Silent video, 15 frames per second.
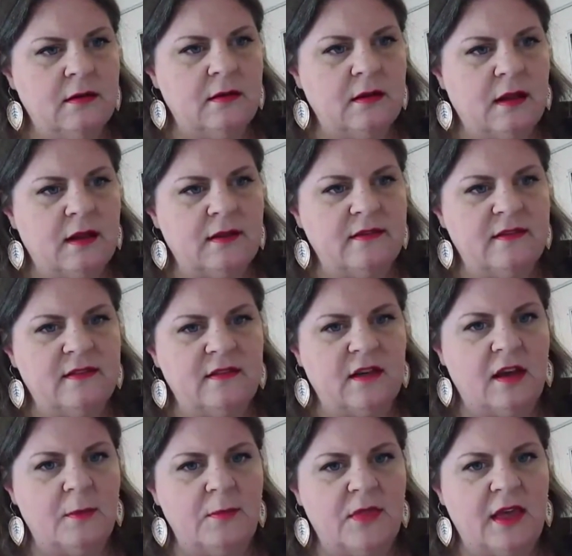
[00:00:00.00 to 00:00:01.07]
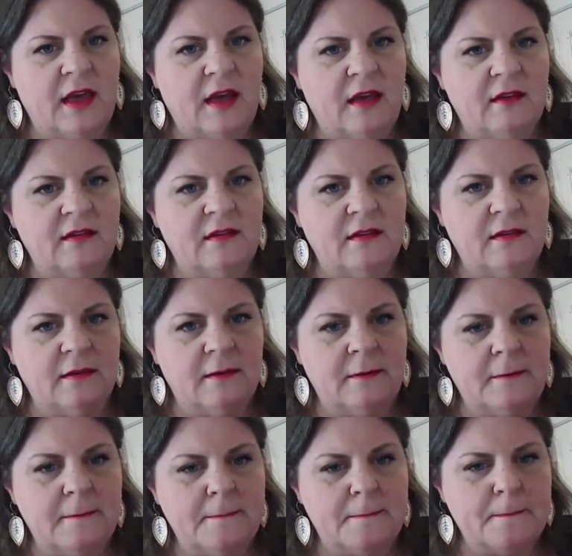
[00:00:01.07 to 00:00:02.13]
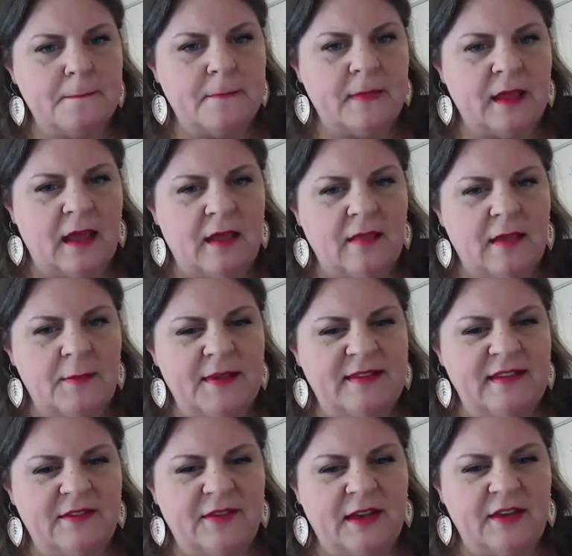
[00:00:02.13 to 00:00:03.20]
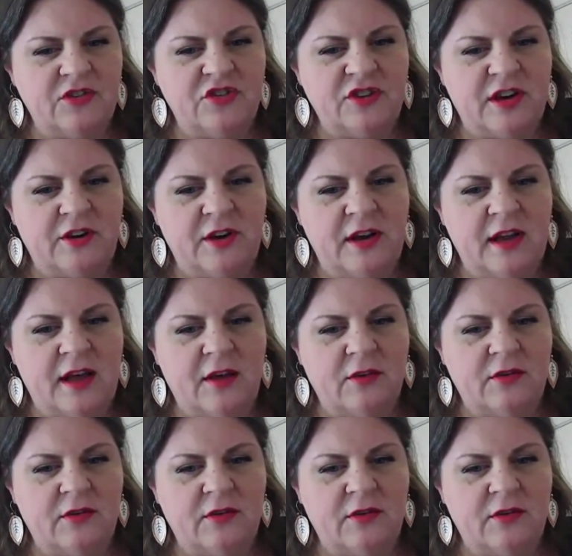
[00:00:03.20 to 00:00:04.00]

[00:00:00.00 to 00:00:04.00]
I can stop that, and let me see if I can share it now.